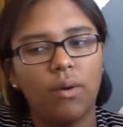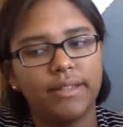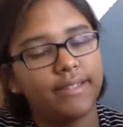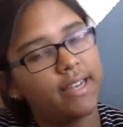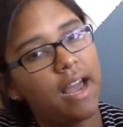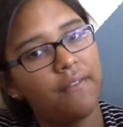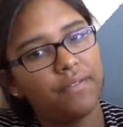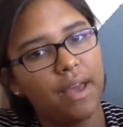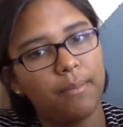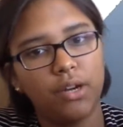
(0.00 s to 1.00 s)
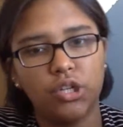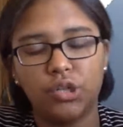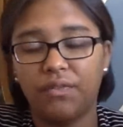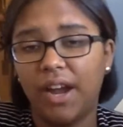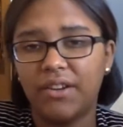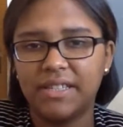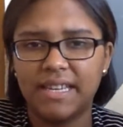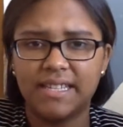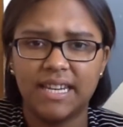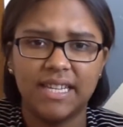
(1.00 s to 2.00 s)
it doesn't have that much
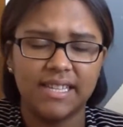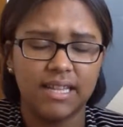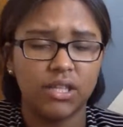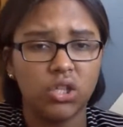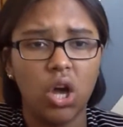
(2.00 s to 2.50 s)
viruses and it's not